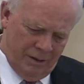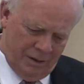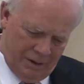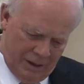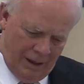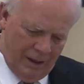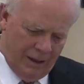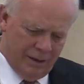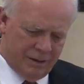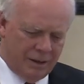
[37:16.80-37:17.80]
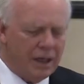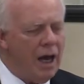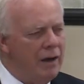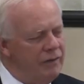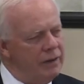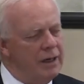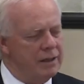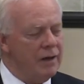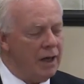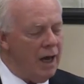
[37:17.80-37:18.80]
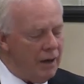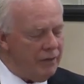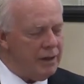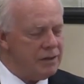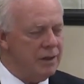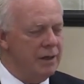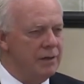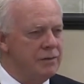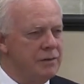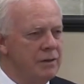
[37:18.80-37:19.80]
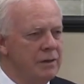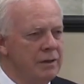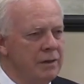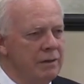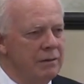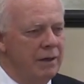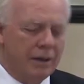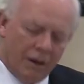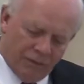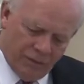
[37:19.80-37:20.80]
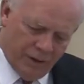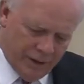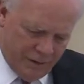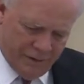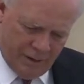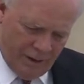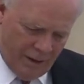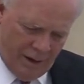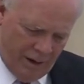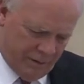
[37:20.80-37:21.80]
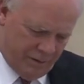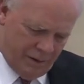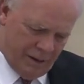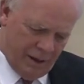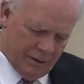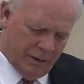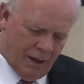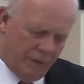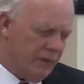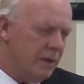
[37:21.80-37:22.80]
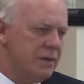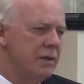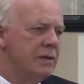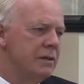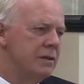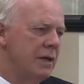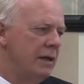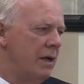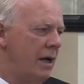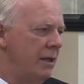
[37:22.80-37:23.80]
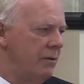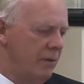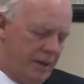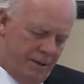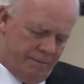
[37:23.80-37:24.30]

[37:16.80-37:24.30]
today. It's covetousness that afflicts us, and covetousness is idolatry.